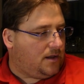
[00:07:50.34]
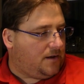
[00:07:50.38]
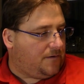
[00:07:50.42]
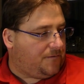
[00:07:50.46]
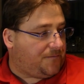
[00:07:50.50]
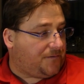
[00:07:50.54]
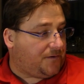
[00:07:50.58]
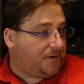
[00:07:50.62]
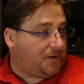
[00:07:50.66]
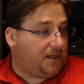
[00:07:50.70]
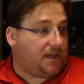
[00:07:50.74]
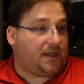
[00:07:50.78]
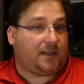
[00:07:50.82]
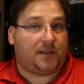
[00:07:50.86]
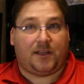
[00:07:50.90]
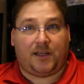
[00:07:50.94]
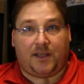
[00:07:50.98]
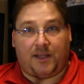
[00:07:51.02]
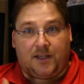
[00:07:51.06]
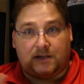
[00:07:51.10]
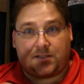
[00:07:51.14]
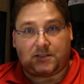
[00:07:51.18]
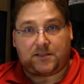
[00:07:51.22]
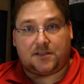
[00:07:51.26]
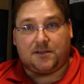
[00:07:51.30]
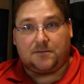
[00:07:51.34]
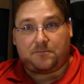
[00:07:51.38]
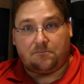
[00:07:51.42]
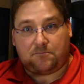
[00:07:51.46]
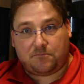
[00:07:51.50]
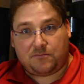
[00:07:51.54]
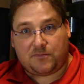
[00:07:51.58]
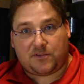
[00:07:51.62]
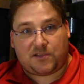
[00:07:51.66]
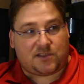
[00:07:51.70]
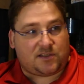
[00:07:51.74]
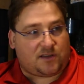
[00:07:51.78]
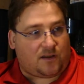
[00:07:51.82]
affiliate links,
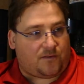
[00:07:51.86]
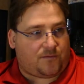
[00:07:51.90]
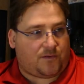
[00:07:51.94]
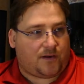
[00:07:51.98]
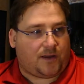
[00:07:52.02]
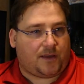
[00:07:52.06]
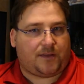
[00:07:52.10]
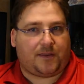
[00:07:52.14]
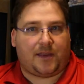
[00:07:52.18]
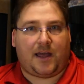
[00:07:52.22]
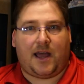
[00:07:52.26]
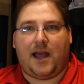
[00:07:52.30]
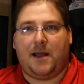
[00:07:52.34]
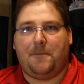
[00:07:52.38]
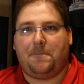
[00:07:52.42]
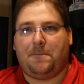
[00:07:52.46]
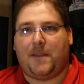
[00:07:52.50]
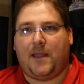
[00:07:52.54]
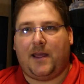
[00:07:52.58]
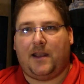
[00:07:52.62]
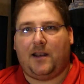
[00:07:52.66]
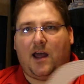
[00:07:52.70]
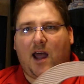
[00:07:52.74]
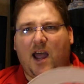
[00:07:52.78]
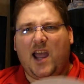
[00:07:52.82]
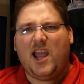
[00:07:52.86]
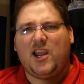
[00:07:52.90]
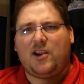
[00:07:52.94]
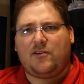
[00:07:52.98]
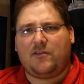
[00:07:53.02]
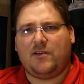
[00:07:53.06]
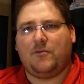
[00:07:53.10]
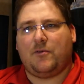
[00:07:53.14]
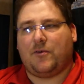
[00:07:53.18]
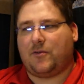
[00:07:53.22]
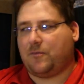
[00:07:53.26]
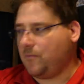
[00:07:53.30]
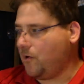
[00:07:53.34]
stuff like that. And I
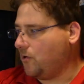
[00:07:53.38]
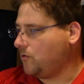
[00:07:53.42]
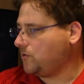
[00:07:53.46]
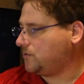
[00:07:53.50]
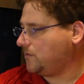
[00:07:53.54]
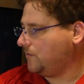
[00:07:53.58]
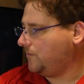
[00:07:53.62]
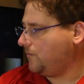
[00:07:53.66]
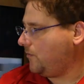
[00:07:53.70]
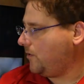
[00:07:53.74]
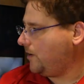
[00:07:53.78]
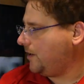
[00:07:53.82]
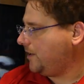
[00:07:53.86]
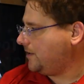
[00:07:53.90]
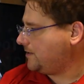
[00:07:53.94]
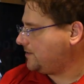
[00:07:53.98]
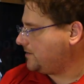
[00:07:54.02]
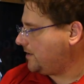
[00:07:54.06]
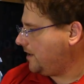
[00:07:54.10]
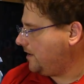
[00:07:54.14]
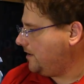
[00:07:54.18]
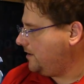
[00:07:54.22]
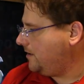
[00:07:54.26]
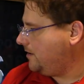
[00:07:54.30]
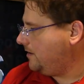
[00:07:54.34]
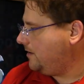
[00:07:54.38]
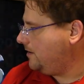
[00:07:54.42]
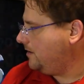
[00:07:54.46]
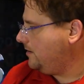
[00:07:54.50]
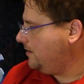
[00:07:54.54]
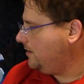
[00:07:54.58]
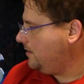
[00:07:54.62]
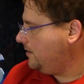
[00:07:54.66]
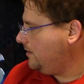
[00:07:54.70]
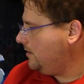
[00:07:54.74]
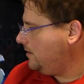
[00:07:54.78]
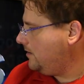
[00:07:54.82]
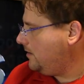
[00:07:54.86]
agree with most of what he said.
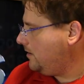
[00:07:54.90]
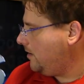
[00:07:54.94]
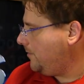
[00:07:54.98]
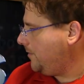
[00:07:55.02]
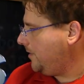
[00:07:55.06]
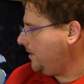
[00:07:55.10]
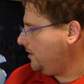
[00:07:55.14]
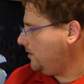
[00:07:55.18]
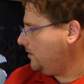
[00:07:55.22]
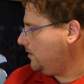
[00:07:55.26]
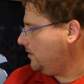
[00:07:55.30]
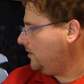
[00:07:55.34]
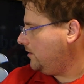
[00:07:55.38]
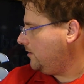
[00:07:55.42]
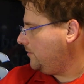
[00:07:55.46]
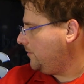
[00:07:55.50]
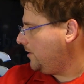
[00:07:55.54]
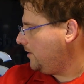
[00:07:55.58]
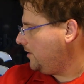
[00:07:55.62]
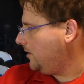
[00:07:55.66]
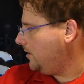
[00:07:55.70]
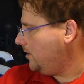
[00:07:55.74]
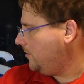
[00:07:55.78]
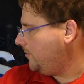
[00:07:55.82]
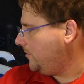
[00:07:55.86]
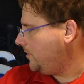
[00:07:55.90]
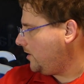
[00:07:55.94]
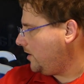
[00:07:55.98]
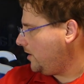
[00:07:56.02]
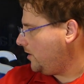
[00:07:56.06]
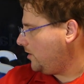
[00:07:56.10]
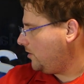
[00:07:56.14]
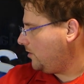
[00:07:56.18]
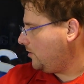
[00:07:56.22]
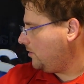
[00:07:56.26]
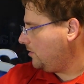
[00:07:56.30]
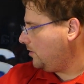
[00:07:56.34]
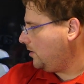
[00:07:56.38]
I mean, I mean, Tim and I
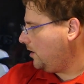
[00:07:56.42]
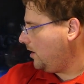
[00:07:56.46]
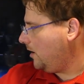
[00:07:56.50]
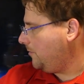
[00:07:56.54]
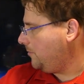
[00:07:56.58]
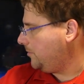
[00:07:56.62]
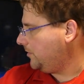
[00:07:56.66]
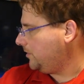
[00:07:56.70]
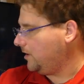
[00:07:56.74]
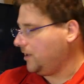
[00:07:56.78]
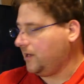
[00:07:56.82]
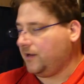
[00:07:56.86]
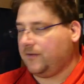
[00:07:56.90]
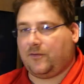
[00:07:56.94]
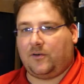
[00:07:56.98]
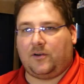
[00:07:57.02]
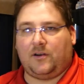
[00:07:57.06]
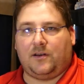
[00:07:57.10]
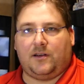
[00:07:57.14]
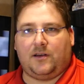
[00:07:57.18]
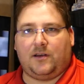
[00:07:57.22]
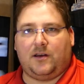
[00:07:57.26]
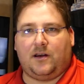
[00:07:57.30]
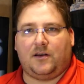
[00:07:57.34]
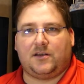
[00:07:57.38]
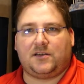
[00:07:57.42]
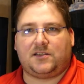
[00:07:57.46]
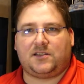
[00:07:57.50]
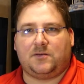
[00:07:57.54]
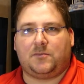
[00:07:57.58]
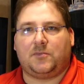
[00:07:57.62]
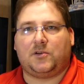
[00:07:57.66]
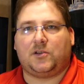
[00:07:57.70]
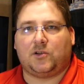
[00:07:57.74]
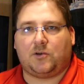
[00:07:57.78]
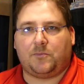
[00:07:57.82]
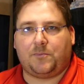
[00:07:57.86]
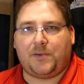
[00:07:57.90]
are, I believe, on the, a
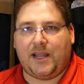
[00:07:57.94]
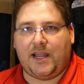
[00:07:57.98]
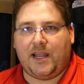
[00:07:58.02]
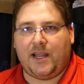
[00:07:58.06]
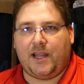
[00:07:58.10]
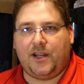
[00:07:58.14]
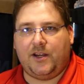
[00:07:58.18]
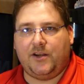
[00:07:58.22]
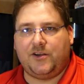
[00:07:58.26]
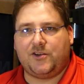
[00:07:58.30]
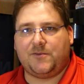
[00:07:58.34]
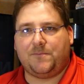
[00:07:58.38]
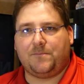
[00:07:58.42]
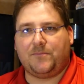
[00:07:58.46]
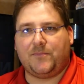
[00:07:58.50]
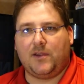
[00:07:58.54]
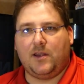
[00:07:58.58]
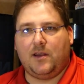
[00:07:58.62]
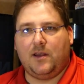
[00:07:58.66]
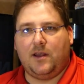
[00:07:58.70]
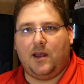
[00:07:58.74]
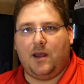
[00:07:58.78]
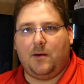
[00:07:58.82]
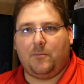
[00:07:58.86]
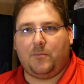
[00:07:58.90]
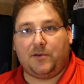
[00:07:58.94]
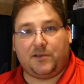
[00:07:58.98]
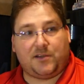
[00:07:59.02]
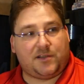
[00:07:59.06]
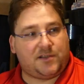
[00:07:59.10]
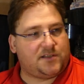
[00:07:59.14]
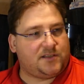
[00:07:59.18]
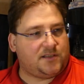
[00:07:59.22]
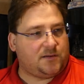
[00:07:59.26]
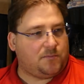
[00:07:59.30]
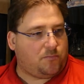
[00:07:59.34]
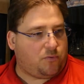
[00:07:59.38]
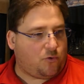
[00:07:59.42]
similar page. But
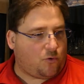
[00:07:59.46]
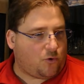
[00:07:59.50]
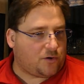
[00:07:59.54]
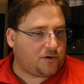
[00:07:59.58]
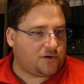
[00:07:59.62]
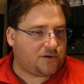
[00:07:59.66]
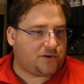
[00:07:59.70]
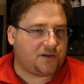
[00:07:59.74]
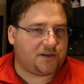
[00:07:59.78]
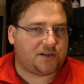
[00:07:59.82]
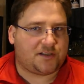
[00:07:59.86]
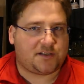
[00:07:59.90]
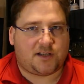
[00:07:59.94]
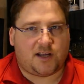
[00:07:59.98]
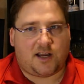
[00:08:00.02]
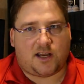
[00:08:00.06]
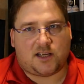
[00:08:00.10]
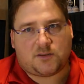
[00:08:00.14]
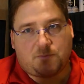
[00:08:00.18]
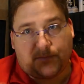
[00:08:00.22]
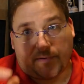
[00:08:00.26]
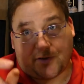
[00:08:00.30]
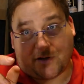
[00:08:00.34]
this is important to discuss